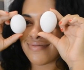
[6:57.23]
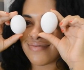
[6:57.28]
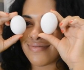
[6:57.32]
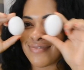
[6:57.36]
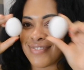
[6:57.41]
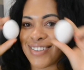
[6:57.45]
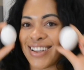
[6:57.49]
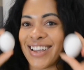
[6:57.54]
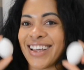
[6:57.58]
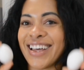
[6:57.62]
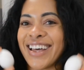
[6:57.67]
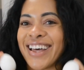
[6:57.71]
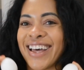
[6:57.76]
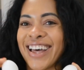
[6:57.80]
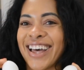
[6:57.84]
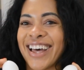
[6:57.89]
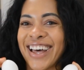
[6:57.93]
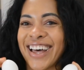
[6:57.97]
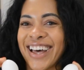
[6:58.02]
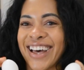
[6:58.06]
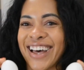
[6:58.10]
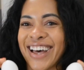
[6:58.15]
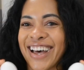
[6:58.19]

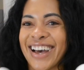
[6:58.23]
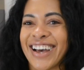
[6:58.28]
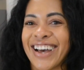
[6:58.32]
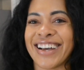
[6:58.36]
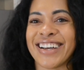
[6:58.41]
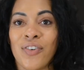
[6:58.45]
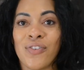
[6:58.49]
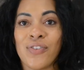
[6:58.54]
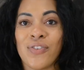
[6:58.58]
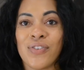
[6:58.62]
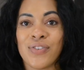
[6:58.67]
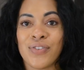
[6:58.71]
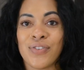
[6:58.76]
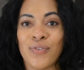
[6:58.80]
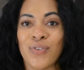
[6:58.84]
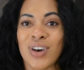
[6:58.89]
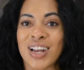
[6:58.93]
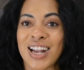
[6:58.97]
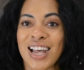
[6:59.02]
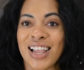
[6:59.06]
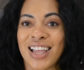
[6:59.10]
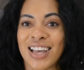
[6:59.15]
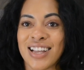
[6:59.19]
What
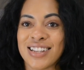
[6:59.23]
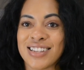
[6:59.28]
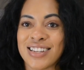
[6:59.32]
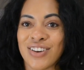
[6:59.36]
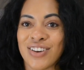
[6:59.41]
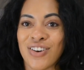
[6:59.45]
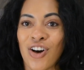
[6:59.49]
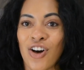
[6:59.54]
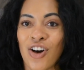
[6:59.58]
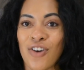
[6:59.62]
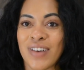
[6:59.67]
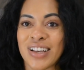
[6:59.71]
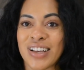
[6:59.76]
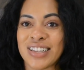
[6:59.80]
I like to call my